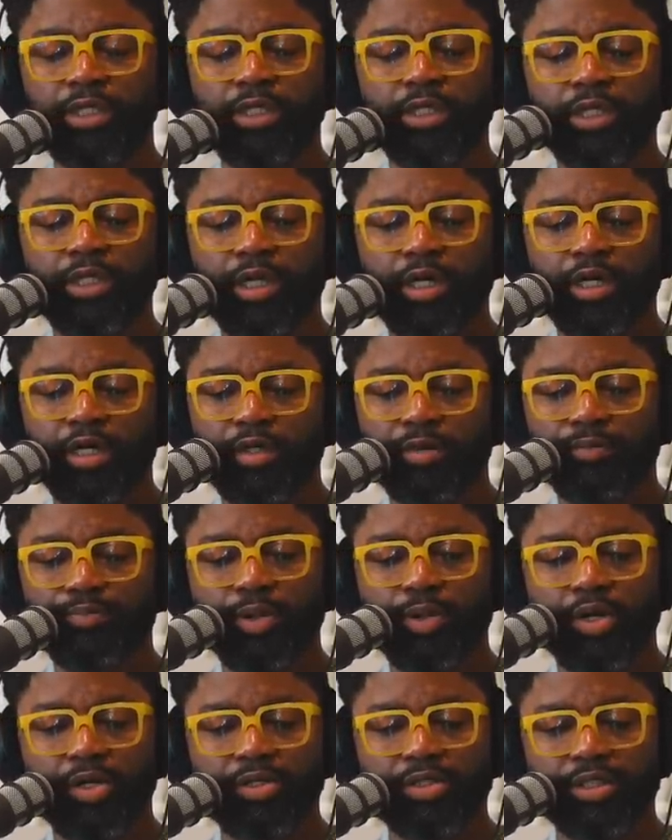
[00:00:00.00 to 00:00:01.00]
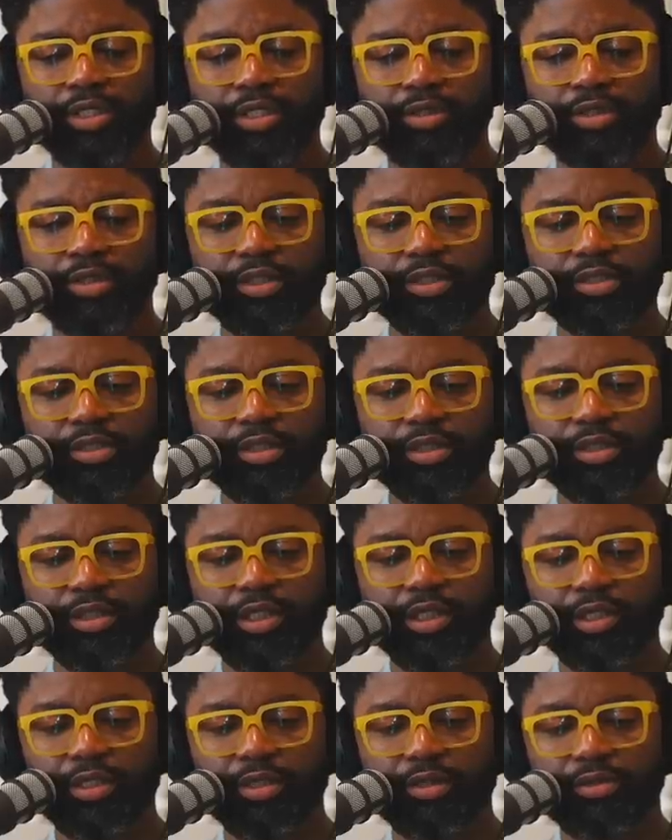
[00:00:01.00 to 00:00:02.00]
Uh, Paul says this in
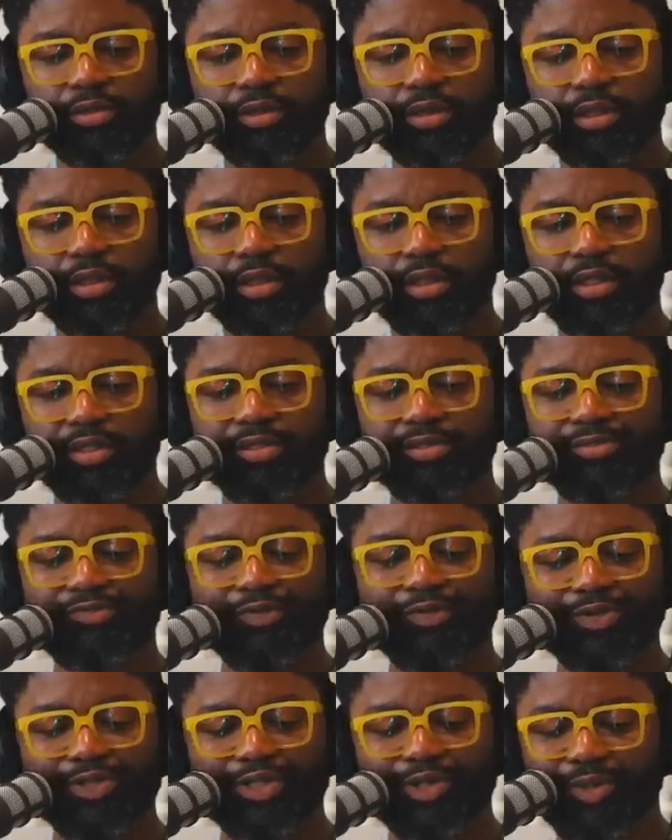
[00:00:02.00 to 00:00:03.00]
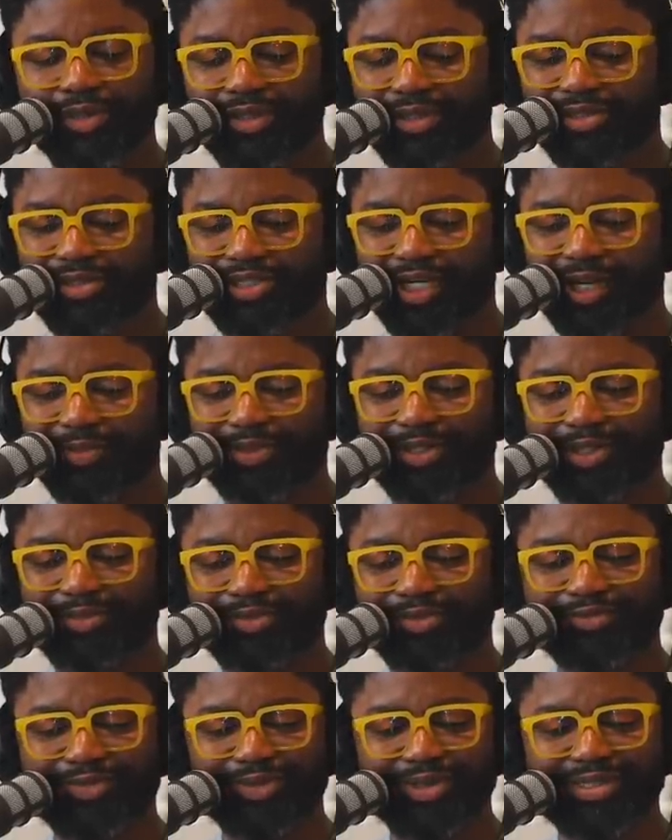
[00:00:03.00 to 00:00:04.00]
uh, uh, First Corinthians chapter number
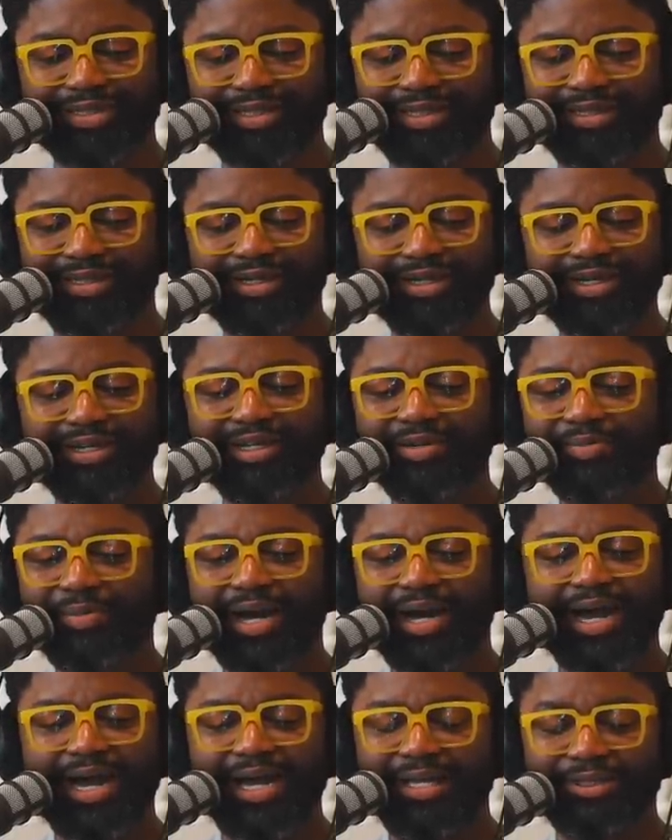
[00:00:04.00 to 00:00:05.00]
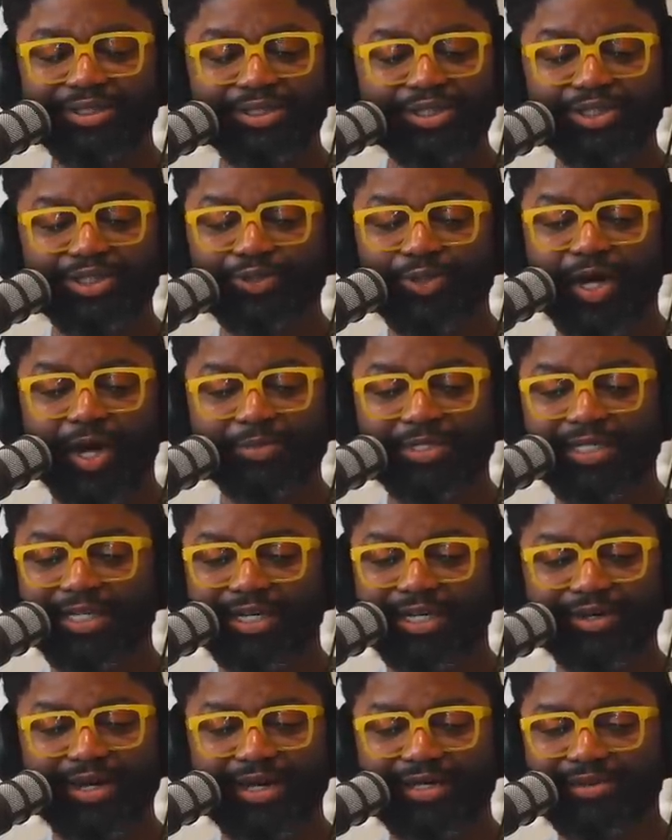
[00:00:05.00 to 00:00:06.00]
fourteen. My eyes just dropped
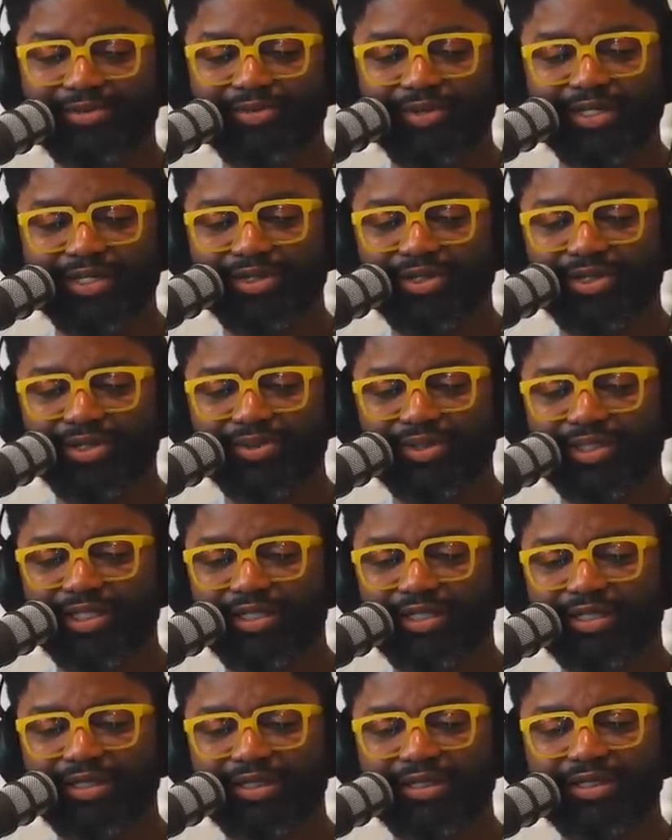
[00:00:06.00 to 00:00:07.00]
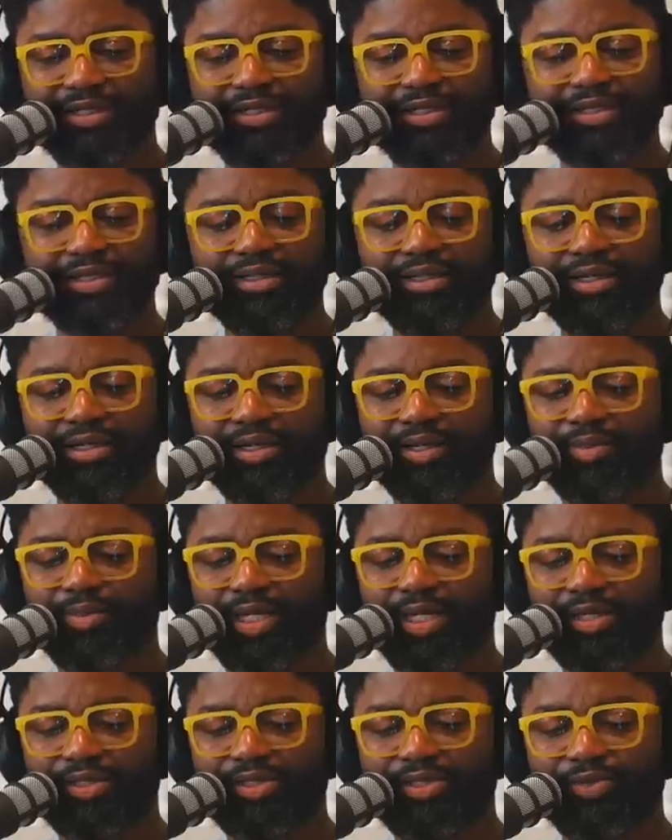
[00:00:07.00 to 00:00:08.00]
here. I could read the whole thing, uh, but
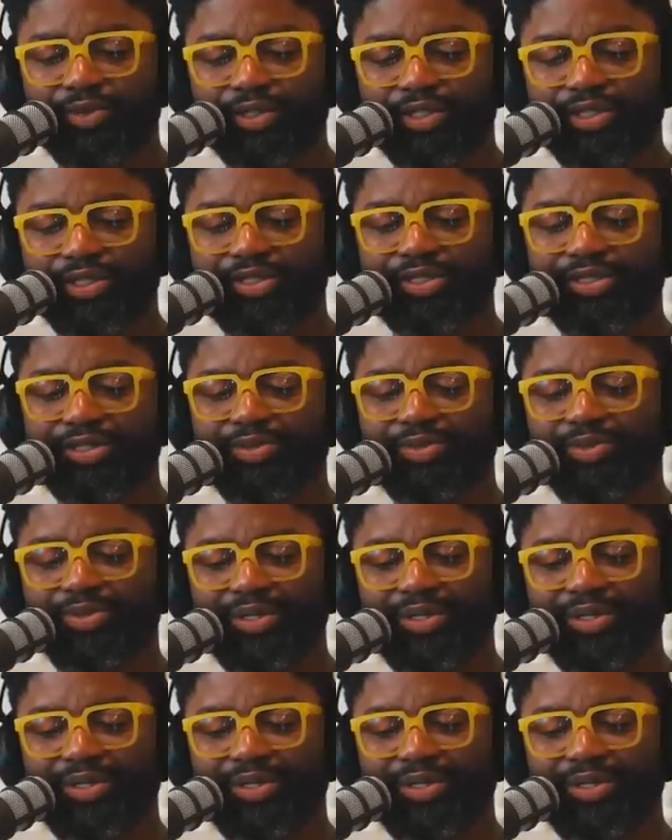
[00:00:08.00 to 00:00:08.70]
I just want to know.